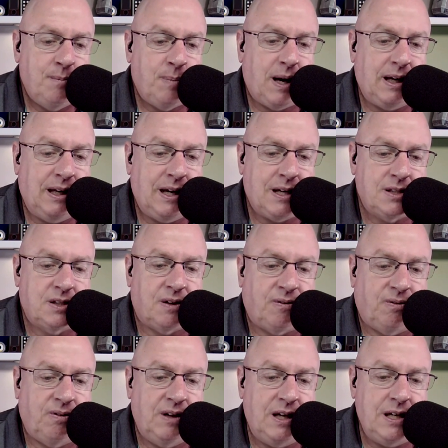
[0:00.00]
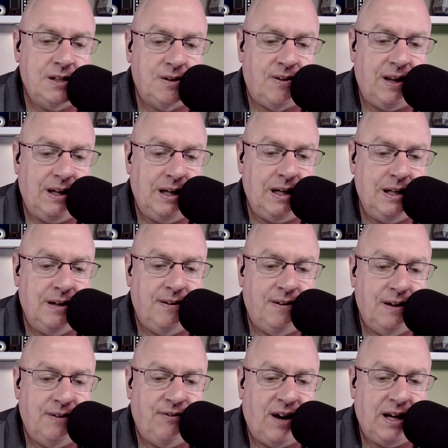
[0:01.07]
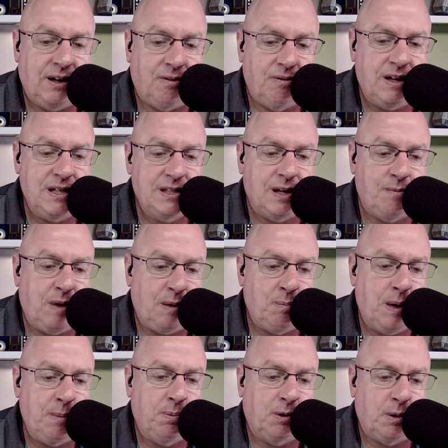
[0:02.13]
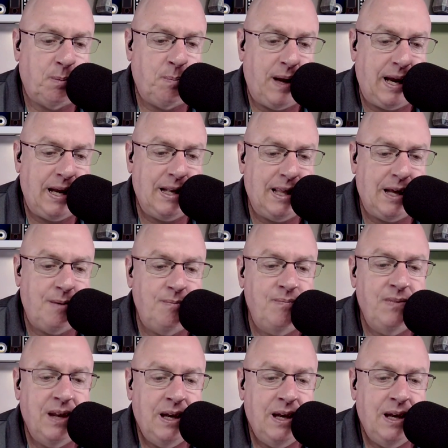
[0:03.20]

Podcasts are free, so they need to find a reason to make people to pay them.